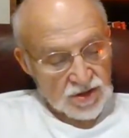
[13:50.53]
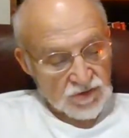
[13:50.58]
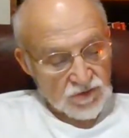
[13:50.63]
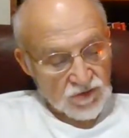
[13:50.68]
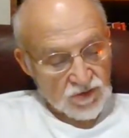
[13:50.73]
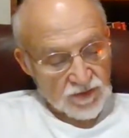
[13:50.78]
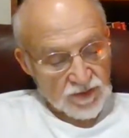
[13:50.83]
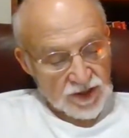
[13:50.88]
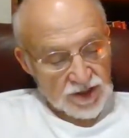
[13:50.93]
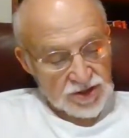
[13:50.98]

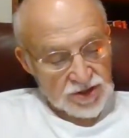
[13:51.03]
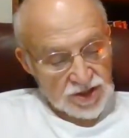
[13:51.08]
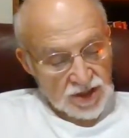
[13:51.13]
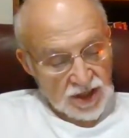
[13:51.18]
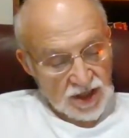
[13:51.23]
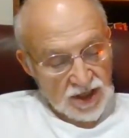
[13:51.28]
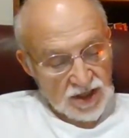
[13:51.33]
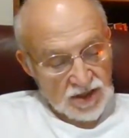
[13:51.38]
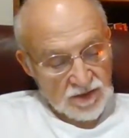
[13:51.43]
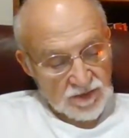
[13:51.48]
would be
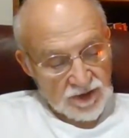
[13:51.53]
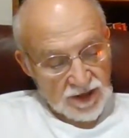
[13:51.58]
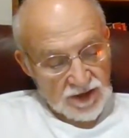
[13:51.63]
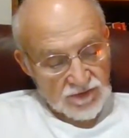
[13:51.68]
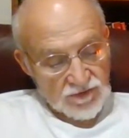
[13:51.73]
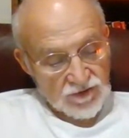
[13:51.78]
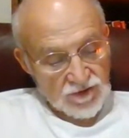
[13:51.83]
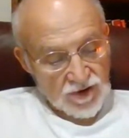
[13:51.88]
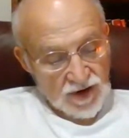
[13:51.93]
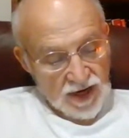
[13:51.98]
seen
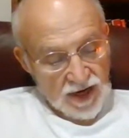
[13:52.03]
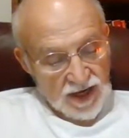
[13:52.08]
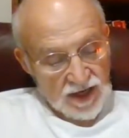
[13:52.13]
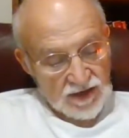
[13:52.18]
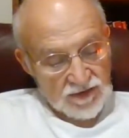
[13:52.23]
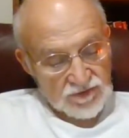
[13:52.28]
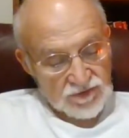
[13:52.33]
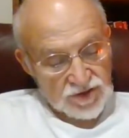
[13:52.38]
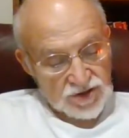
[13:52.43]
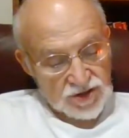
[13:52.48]
above
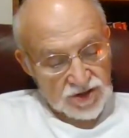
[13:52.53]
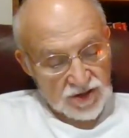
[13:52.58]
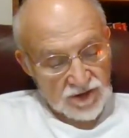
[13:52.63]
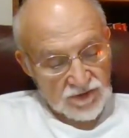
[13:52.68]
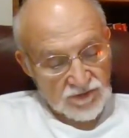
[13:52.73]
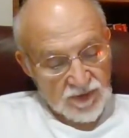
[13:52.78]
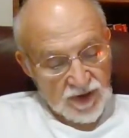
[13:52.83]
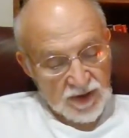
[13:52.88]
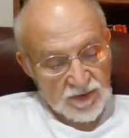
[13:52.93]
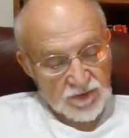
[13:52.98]
graves
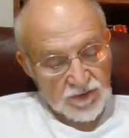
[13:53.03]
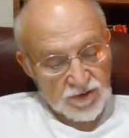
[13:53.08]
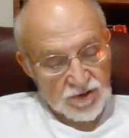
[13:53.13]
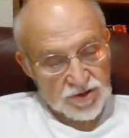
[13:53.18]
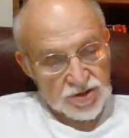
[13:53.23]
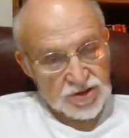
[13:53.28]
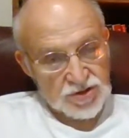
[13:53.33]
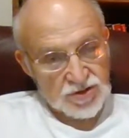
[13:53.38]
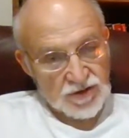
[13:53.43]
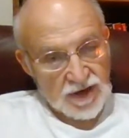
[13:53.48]
of
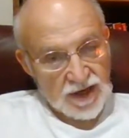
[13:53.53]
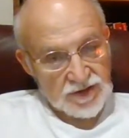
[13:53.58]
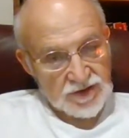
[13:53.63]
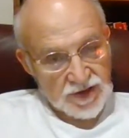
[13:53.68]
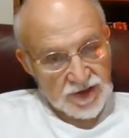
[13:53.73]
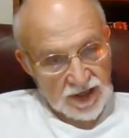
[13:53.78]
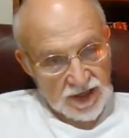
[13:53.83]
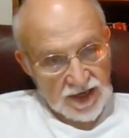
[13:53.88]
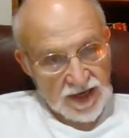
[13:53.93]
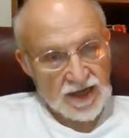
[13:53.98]
members throughout the
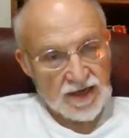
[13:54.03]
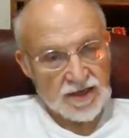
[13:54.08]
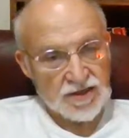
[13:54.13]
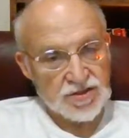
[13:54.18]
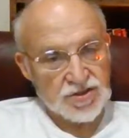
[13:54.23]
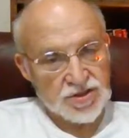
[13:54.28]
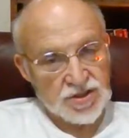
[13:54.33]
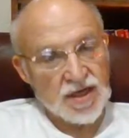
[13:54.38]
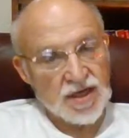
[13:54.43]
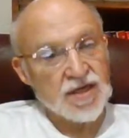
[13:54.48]
United
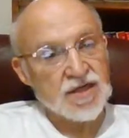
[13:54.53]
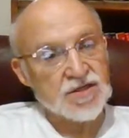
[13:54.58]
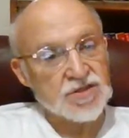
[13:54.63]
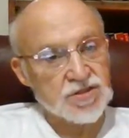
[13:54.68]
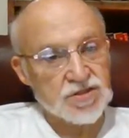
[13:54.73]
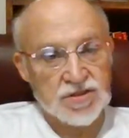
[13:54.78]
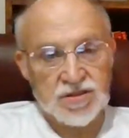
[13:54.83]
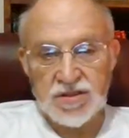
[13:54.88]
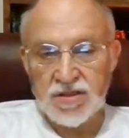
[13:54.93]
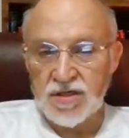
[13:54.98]

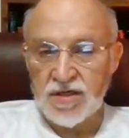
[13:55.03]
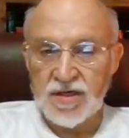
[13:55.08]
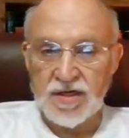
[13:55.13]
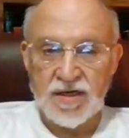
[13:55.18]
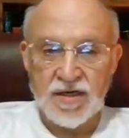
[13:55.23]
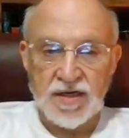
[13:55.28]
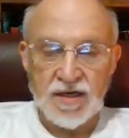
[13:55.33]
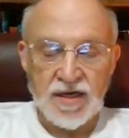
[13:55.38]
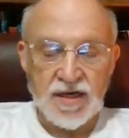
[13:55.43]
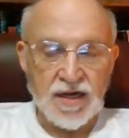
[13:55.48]
States.
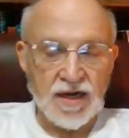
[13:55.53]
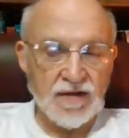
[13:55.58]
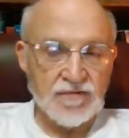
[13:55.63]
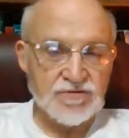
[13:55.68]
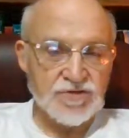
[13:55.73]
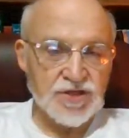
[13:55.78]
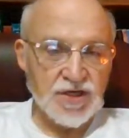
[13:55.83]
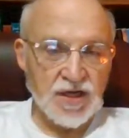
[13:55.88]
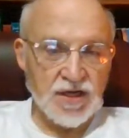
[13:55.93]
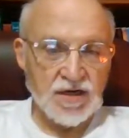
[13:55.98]
And I've
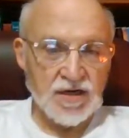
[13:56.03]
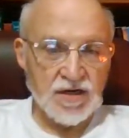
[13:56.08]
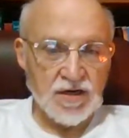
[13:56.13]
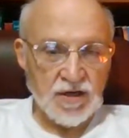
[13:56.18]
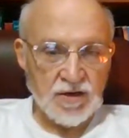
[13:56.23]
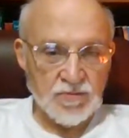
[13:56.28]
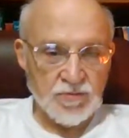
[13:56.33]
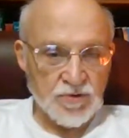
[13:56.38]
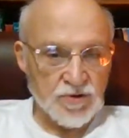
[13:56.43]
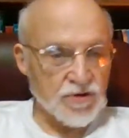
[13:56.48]
seen a
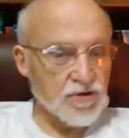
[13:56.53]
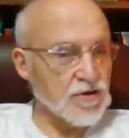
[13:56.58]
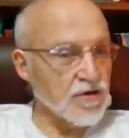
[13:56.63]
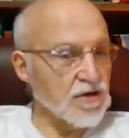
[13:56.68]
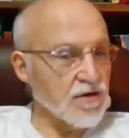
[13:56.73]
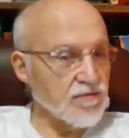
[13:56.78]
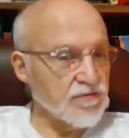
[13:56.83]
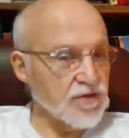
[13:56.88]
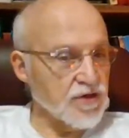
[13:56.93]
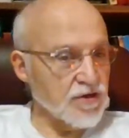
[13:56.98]
number
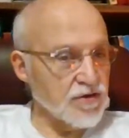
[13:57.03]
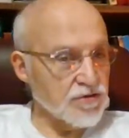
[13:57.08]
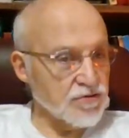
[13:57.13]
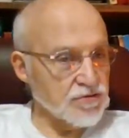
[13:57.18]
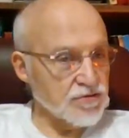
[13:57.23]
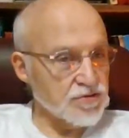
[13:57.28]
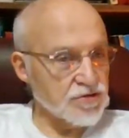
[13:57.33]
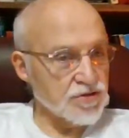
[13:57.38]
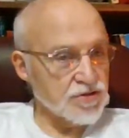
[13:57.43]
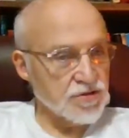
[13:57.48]
of
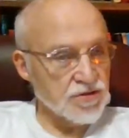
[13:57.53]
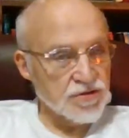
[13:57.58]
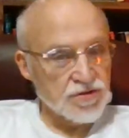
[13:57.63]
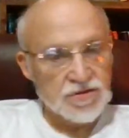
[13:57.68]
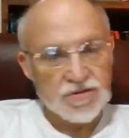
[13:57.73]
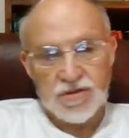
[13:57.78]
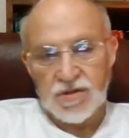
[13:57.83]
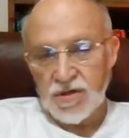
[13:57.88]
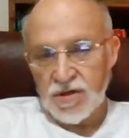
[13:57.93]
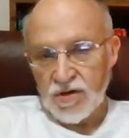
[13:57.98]
those
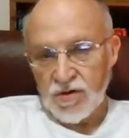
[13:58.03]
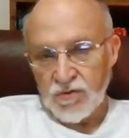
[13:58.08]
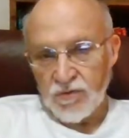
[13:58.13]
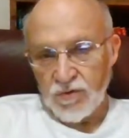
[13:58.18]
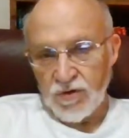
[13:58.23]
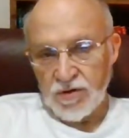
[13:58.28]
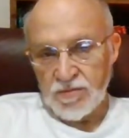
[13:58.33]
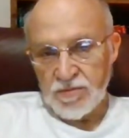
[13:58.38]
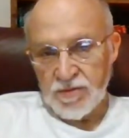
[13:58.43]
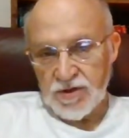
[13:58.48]

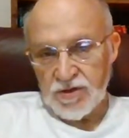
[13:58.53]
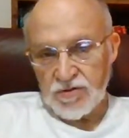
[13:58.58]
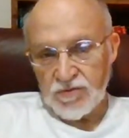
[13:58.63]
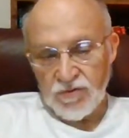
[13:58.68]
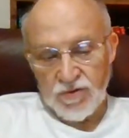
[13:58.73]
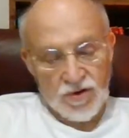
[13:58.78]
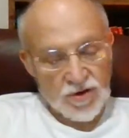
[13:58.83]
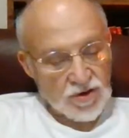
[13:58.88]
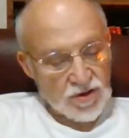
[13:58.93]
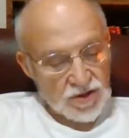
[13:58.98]
Woodmen of the
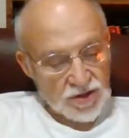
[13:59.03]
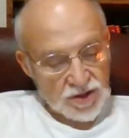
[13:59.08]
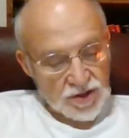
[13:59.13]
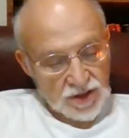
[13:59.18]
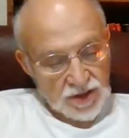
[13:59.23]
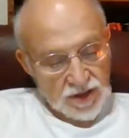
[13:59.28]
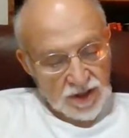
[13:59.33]
World